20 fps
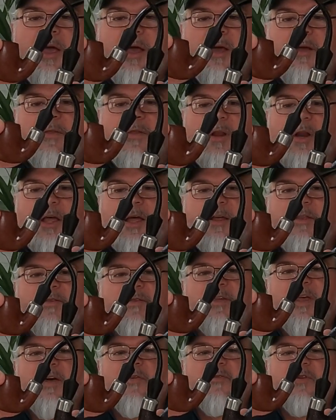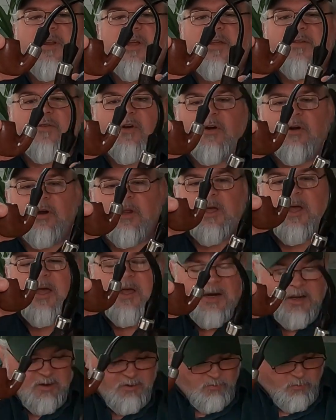in the late 70s, early
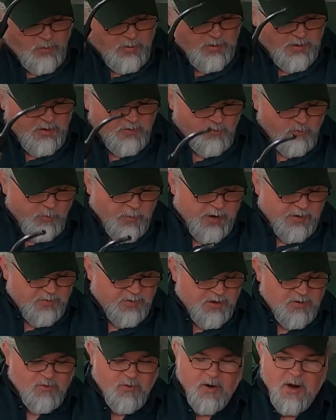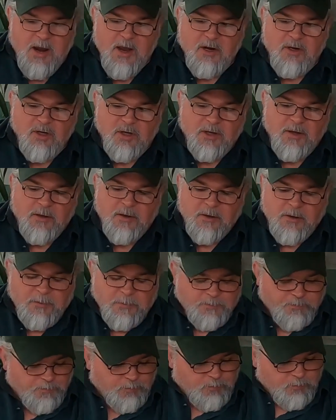80s when these were made. These are actually
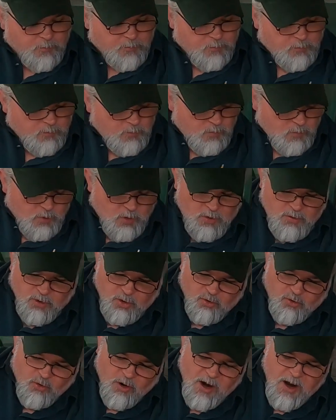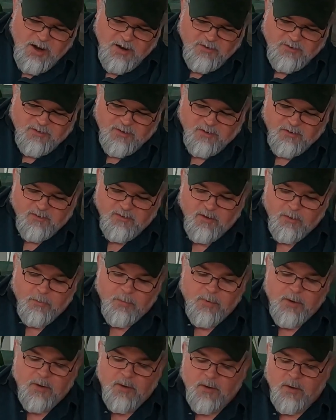the dry
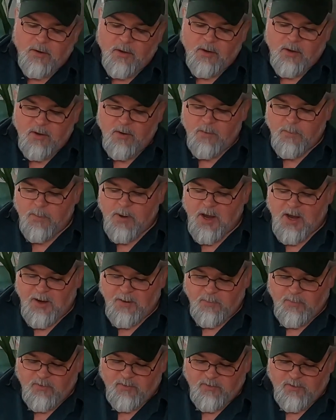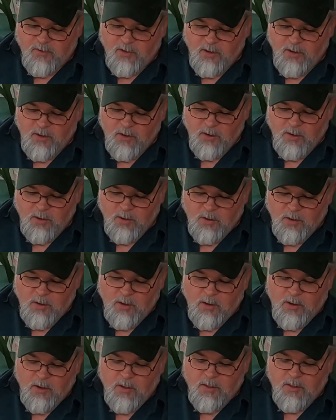system pipes
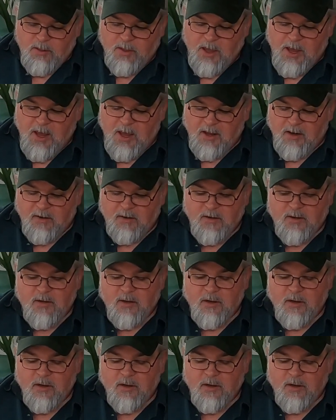that